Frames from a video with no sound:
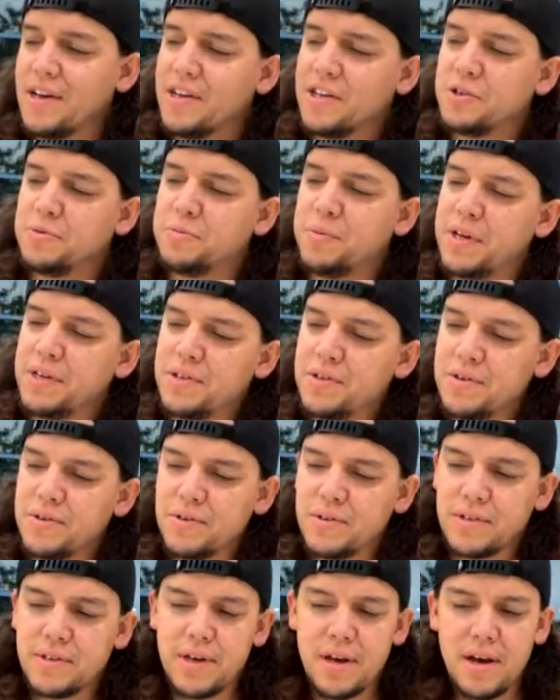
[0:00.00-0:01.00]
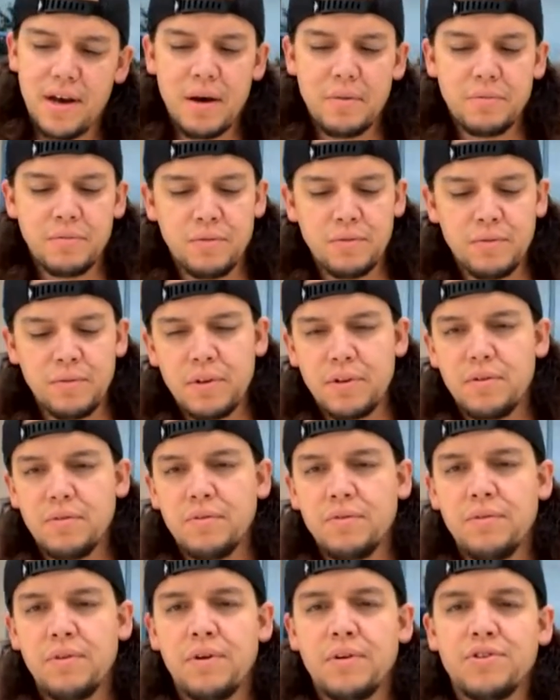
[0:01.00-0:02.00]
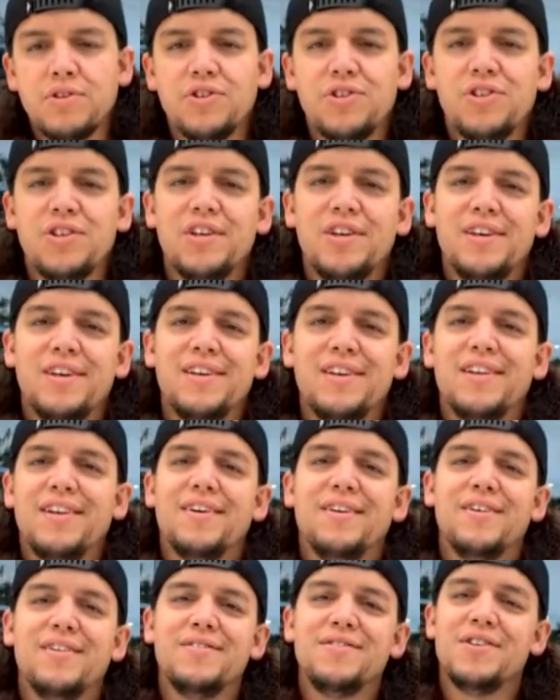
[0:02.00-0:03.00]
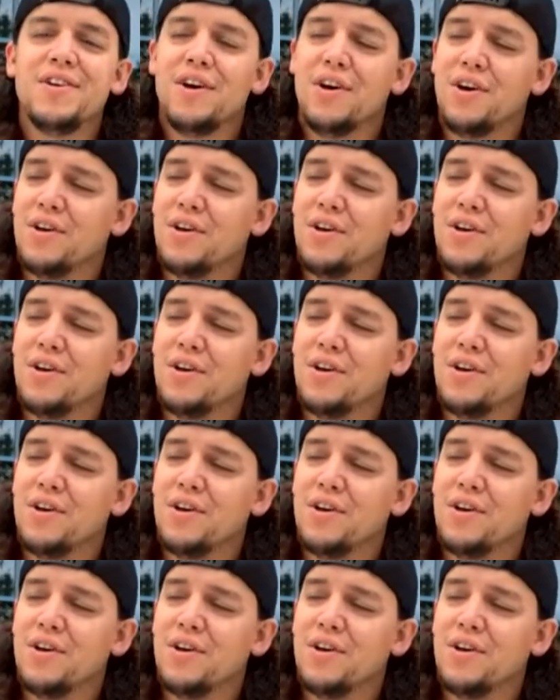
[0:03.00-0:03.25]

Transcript: Spends her time with the one she loves.